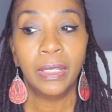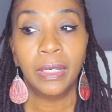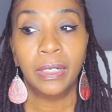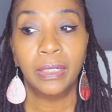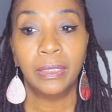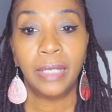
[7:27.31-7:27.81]

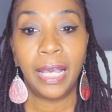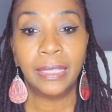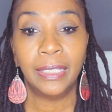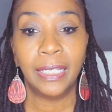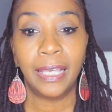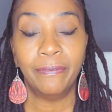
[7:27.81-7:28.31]
Uh, I
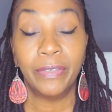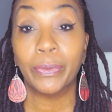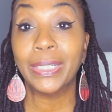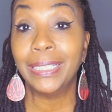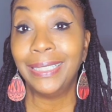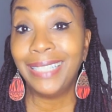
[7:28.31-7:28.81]
think I'm
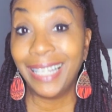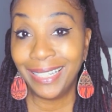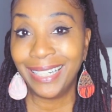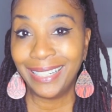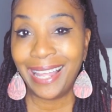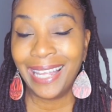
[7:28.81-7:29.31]
very
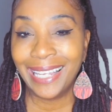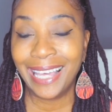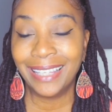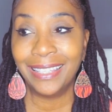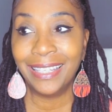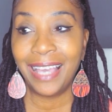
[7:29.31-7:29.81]
ladylike.
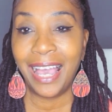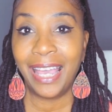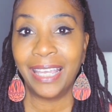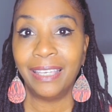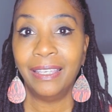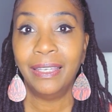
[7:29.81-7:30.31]
I think
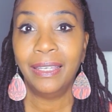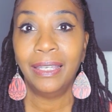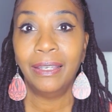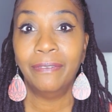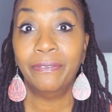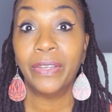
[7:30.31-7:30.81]
I
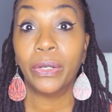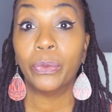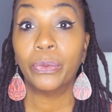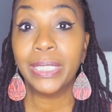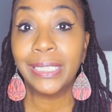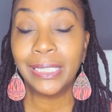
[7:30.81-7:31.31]
am
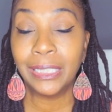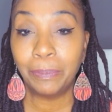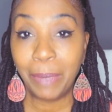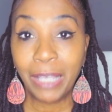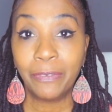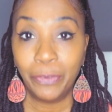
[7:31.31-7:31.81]
very
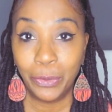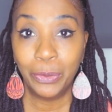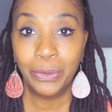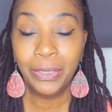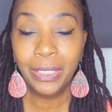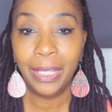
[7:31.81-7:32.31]

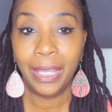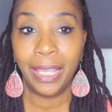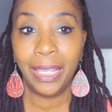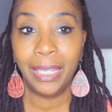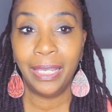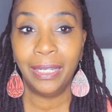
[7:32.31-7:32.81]
respectful
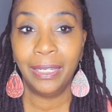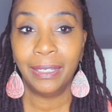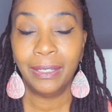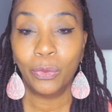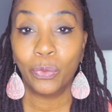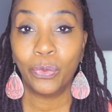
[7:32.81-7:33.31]
and
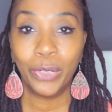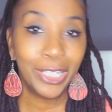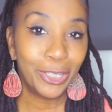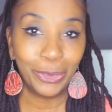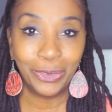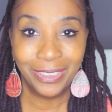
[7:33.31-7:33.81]

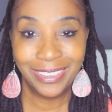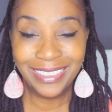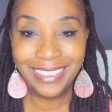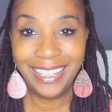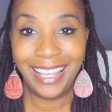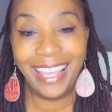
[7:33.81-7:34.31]
regal.
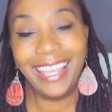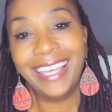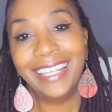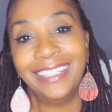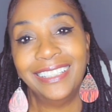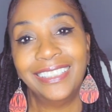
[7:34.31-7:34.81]

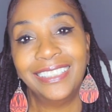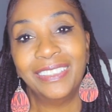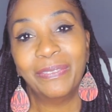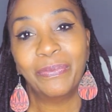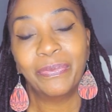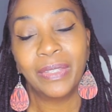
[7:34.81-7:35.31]
And
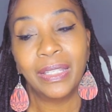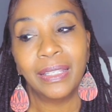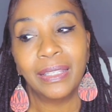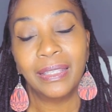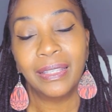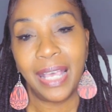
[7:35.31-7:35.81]
um,
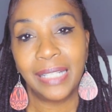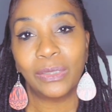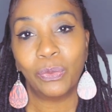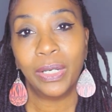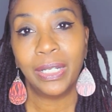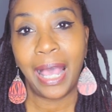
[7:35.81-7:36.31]

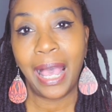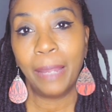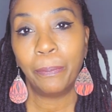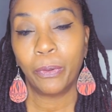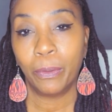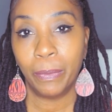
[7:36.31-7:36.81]
that's what
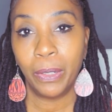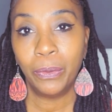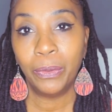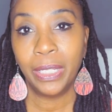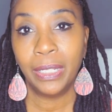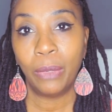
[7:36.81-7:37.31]
I
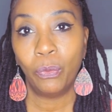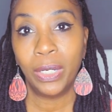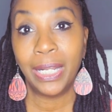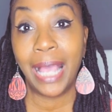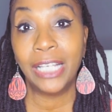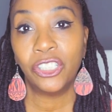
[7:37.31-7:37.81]
promote and
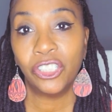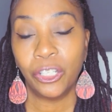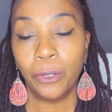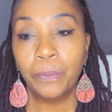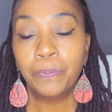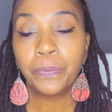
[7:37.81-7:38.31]
what I show.